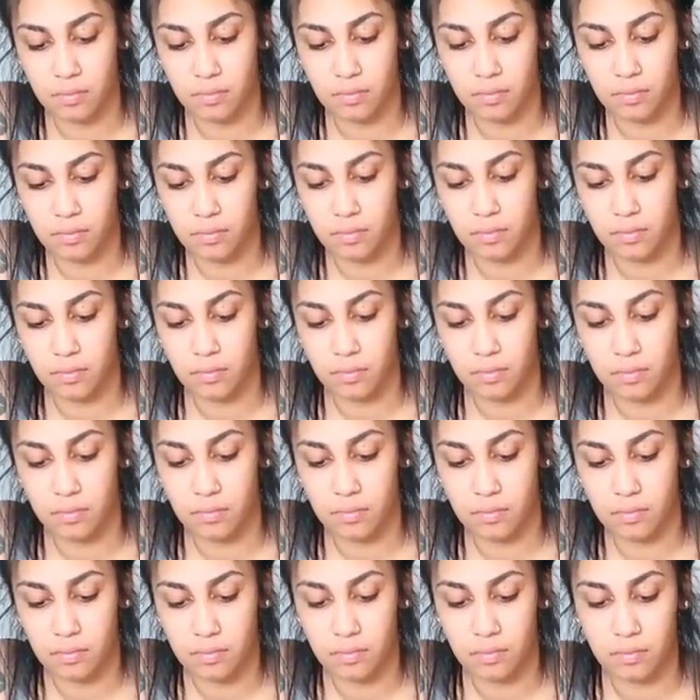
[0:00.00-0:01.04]

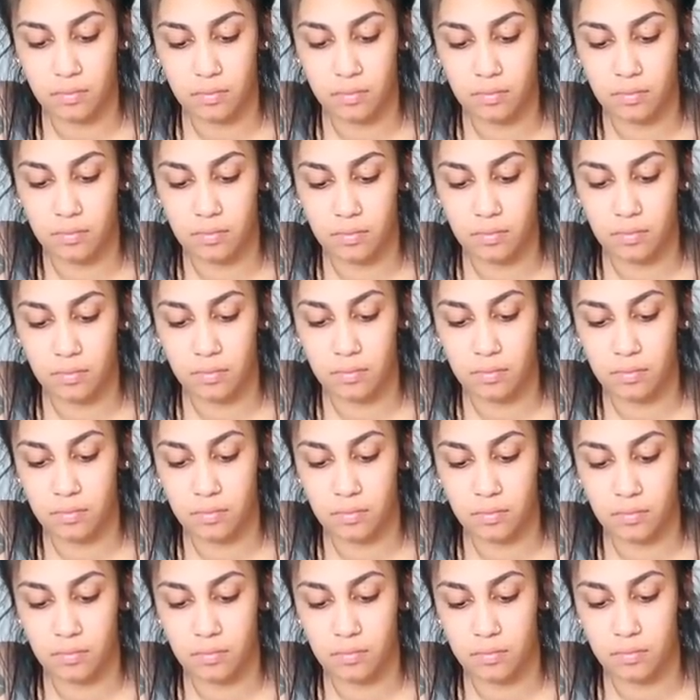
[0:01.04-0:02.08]

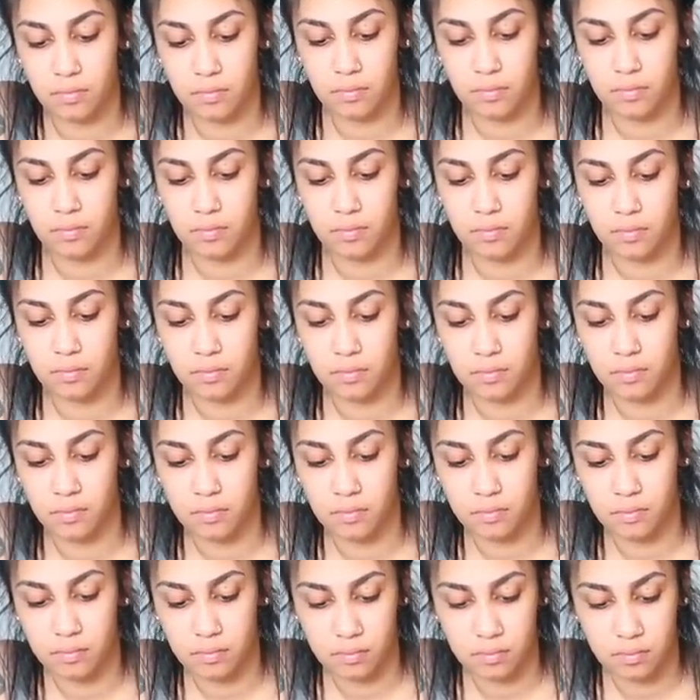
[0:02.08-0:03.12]

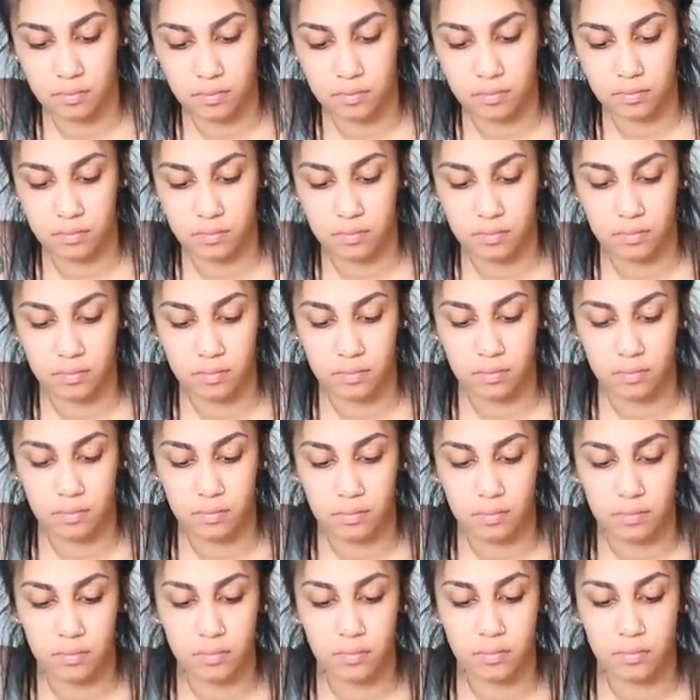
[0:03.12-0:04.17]

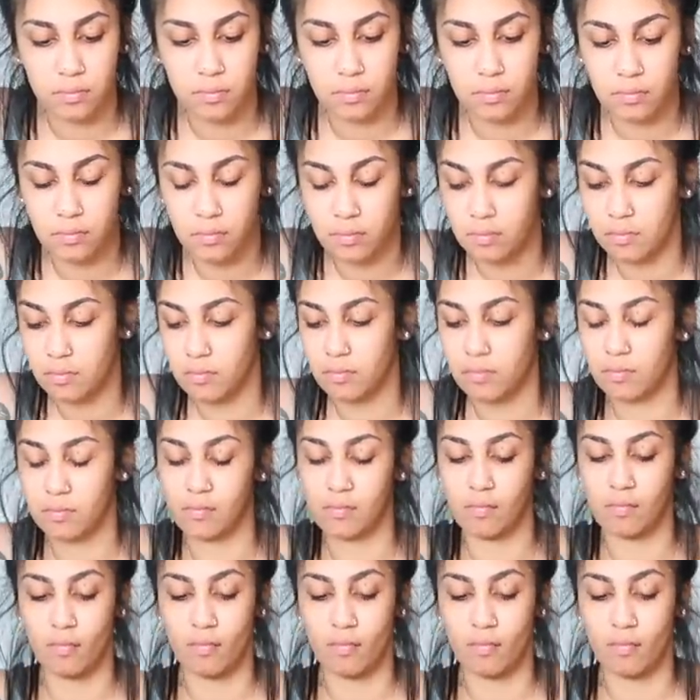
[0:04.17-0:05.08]
[no speech]